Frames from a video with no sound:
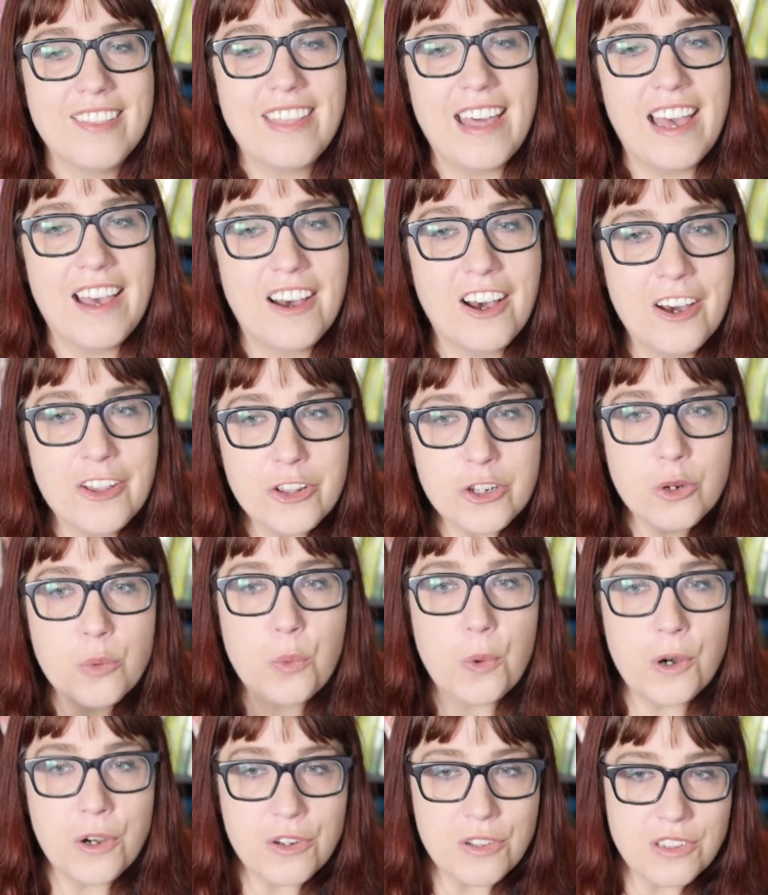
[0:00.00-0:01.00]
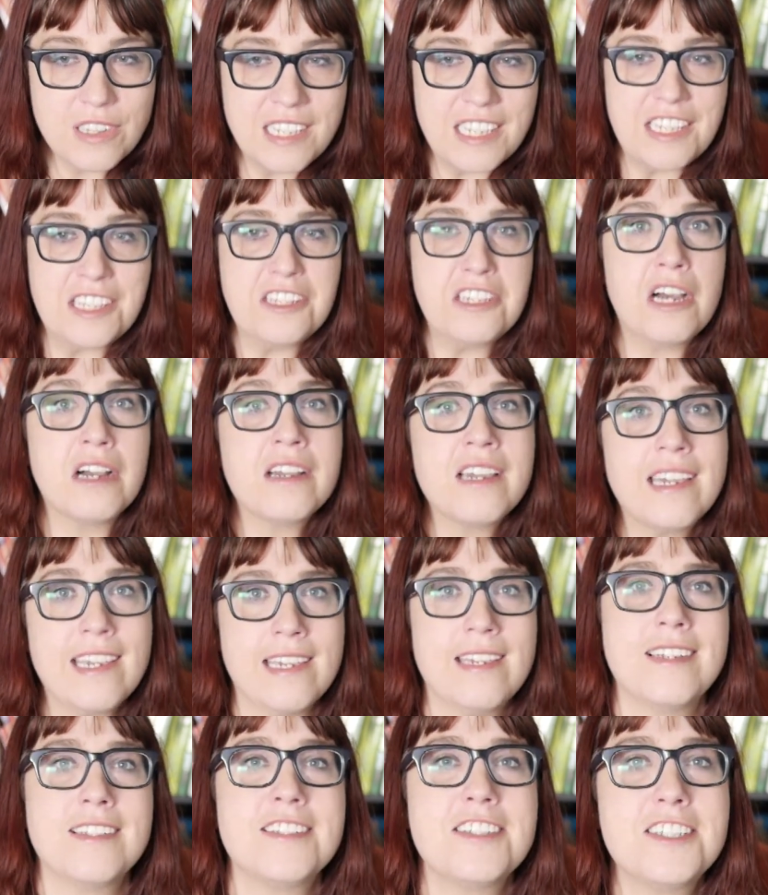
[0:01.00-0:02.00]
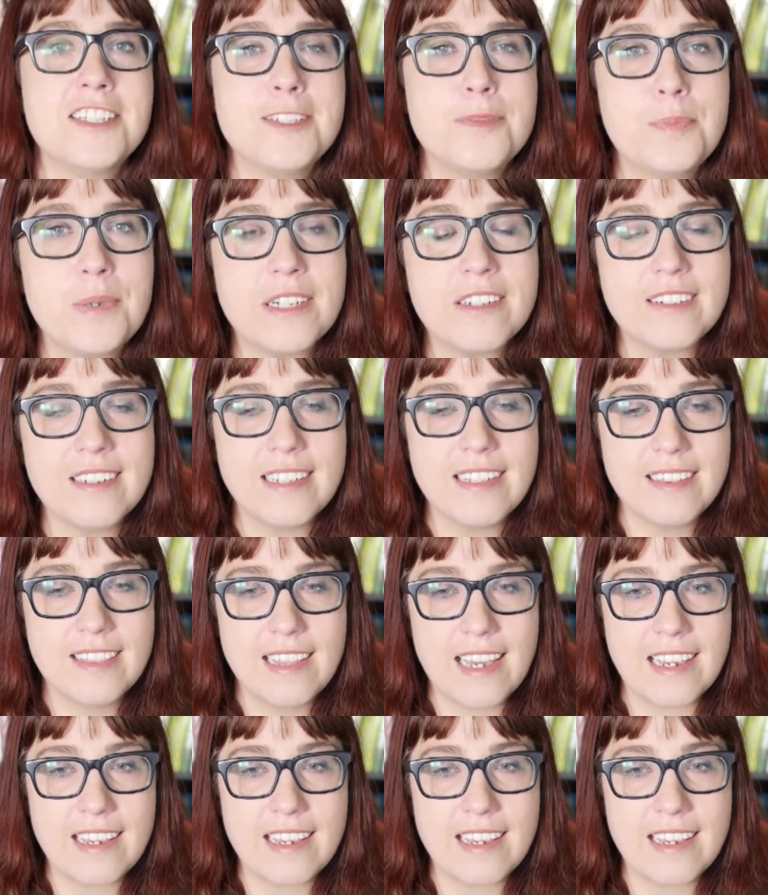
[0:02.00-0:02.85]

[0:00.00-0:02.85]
that otherworldly Jungian spirit